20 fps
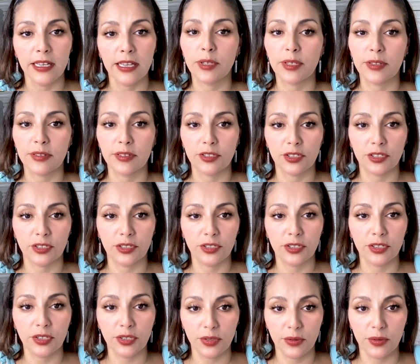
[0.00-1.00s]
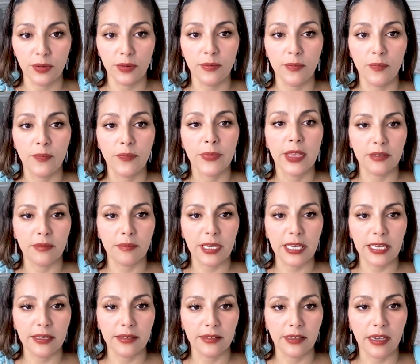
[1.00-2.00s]
Position 2 is the
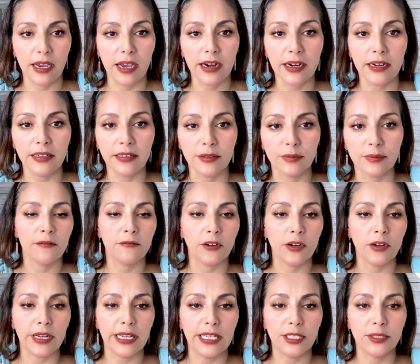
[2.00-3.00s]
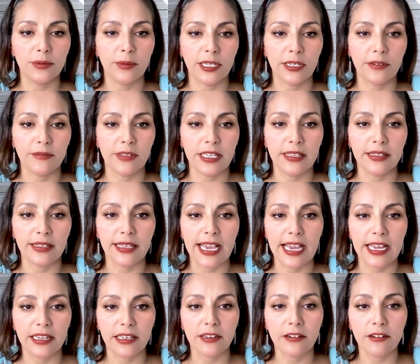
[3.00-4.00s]
BSR for each one of these
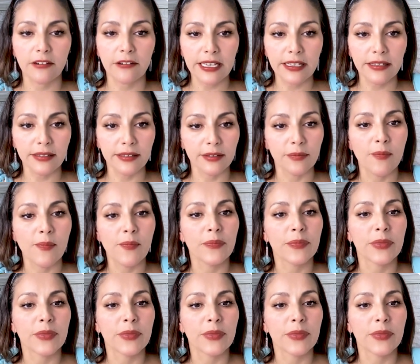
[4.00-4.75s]
categories.